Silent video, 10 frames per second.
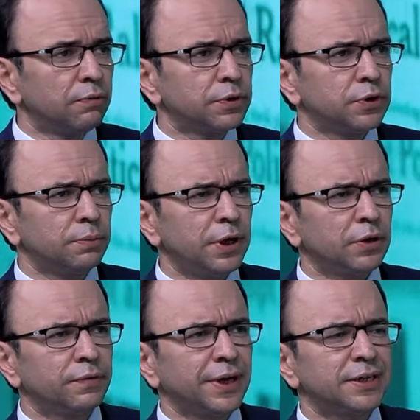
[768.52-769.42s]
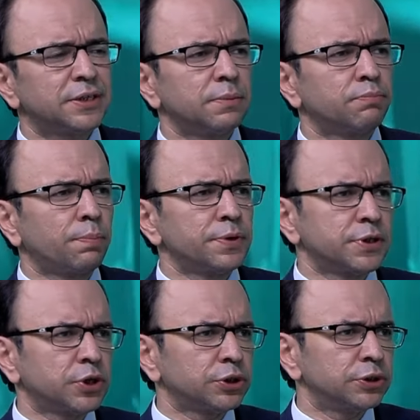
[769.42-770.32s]
What do you make of that
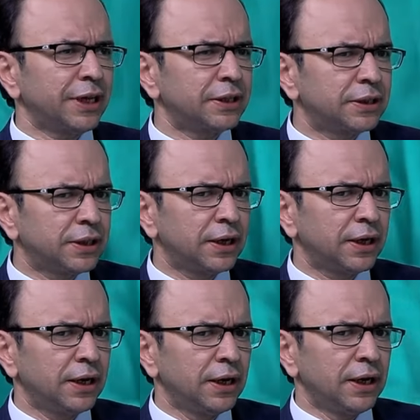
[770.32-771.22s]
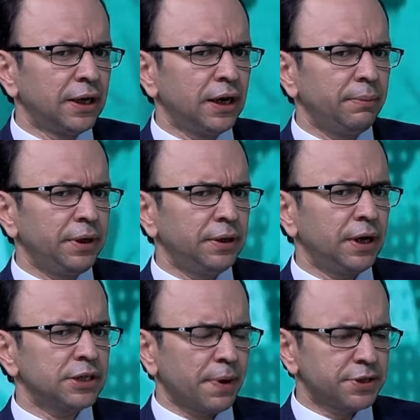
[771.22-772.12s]
proposition? That
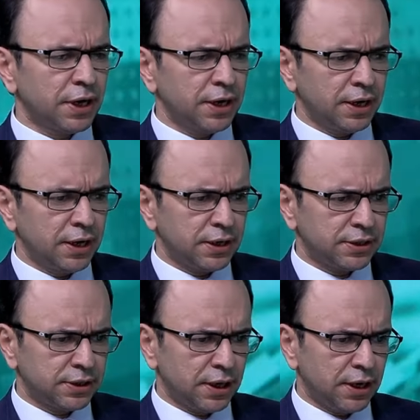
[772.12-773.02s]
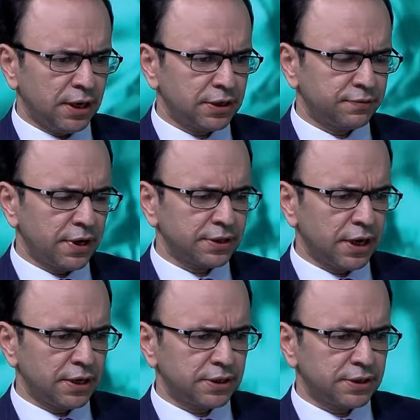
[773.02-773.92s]
Azerbaijani side, as far as
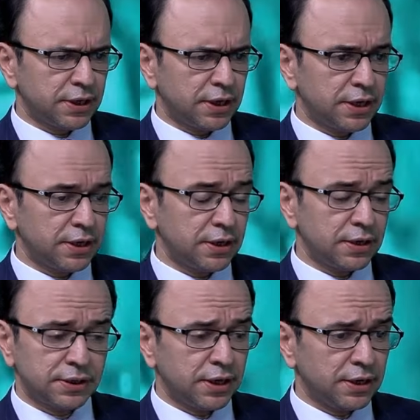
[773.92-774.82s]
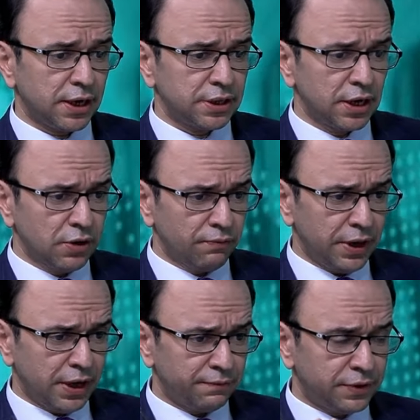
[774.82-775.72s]
I understand, is saying that we
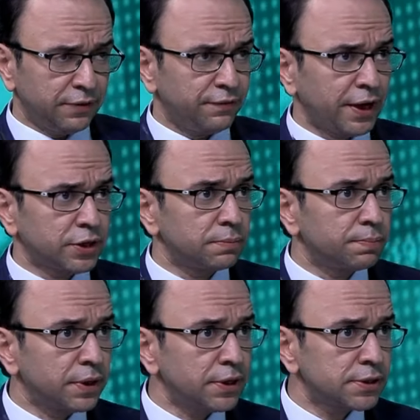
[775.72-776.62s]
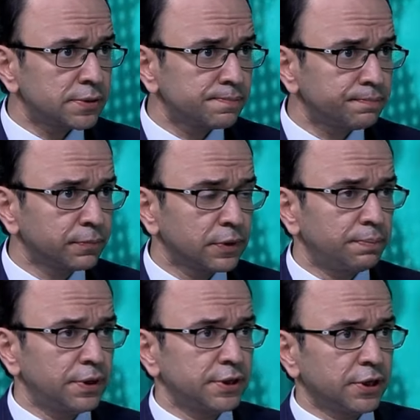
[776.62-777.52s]
have de facto peace, the
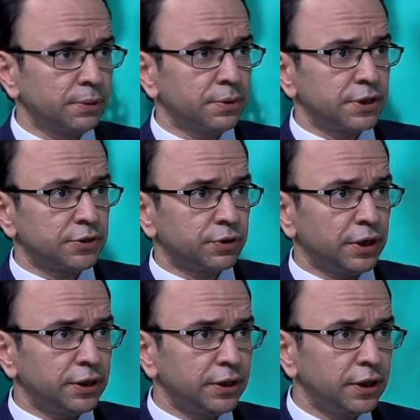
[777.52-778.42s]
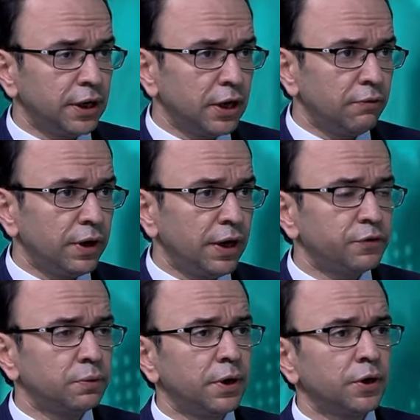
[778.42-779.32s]
peace agreement is ready, we have
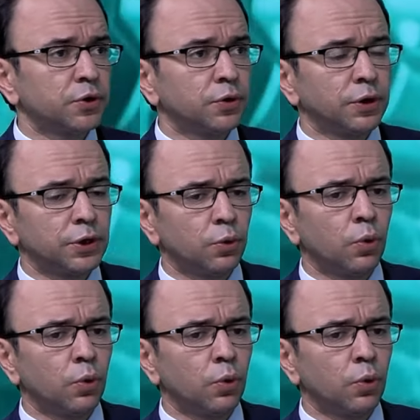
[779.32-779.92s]
to make sure that